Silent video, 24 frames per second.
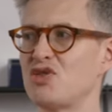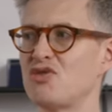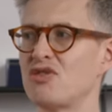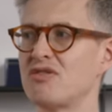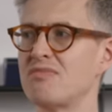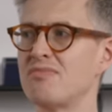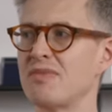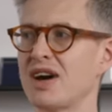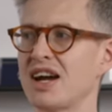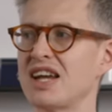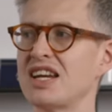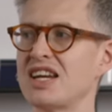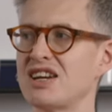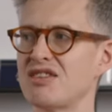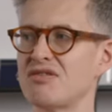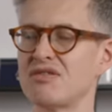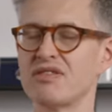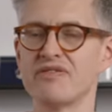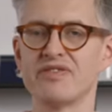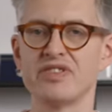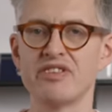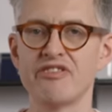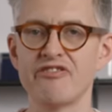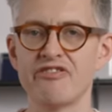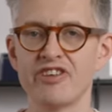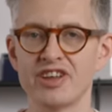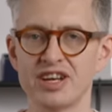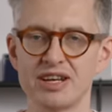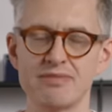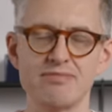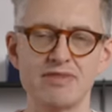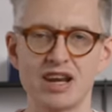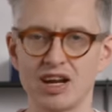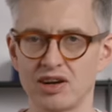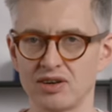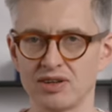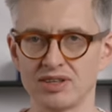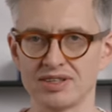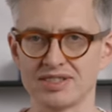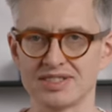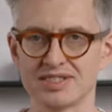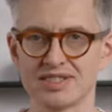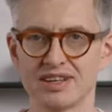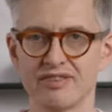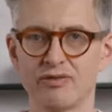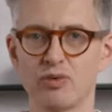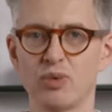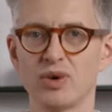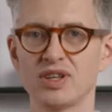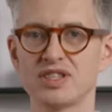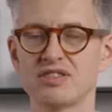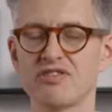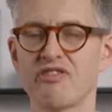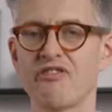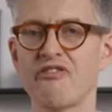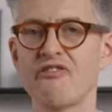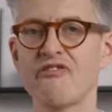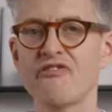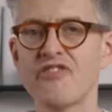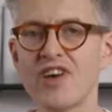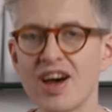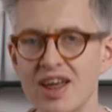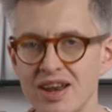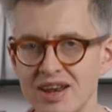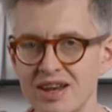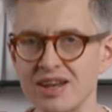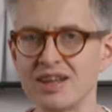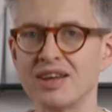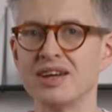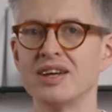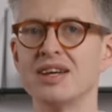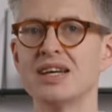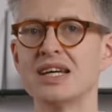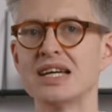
reminder of the fundamentals, of what's fun